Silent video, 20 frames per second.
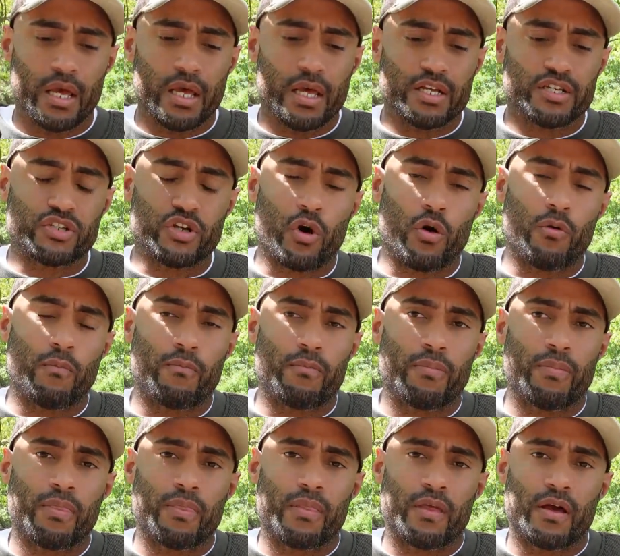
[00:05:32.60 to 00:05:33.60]
So
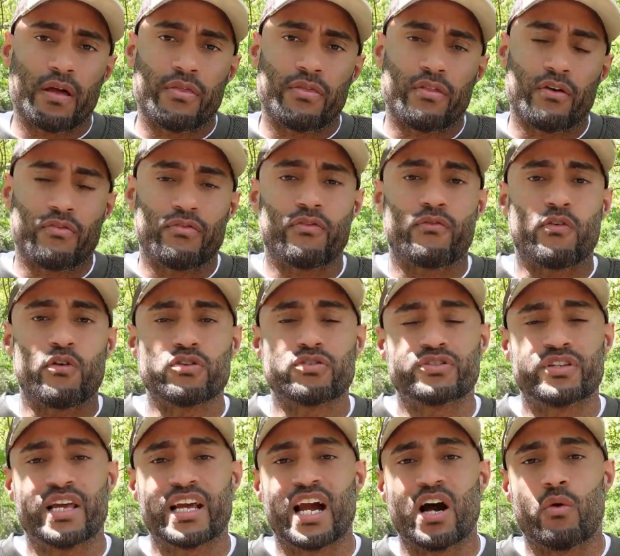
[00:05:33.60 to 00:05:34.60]
the first
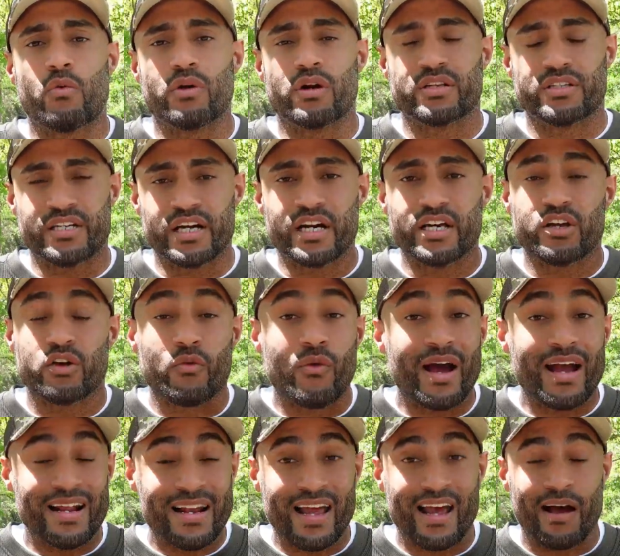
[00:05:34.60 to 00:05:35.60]
thing I want to tell you
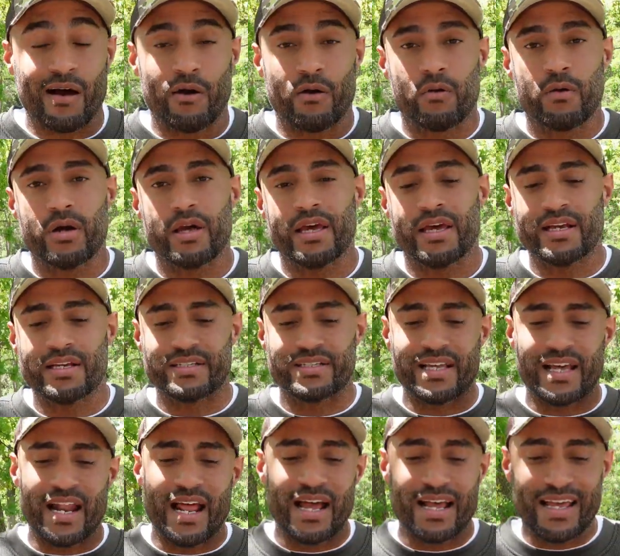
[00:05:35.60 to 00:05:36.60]
right now is
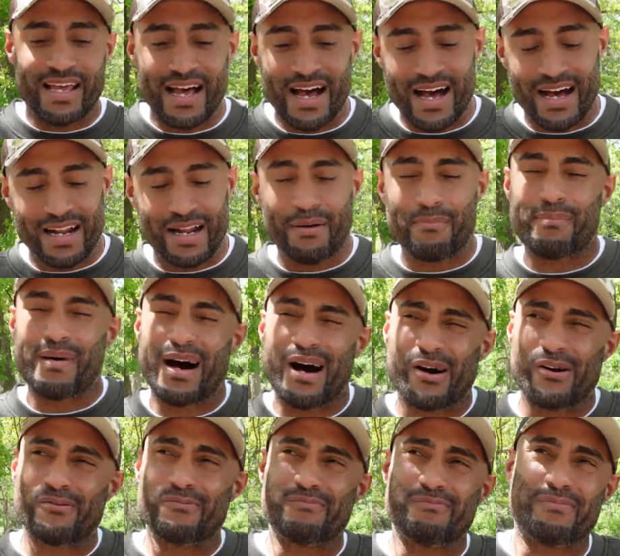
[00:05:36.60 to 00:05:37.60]
that I got
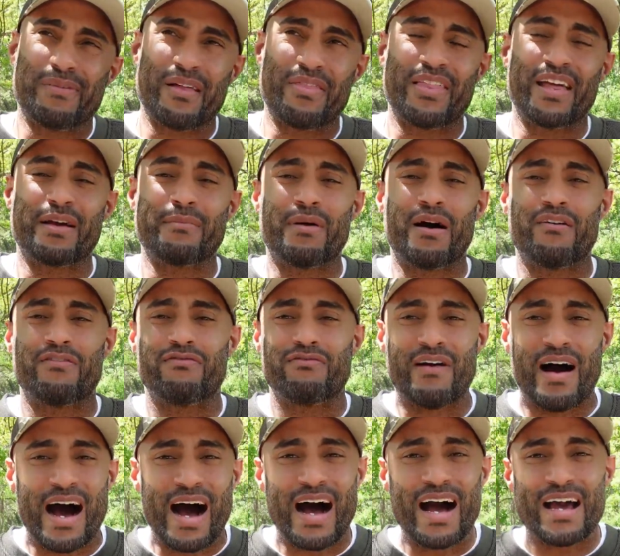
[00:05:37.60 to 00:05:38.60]
about
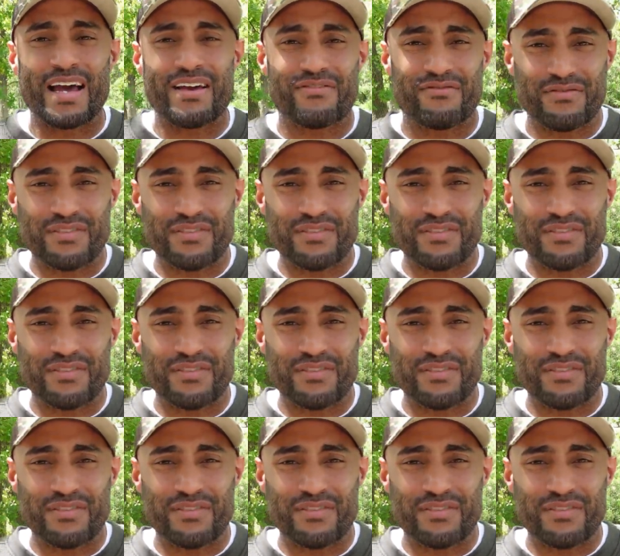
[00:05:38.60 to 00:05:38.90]
5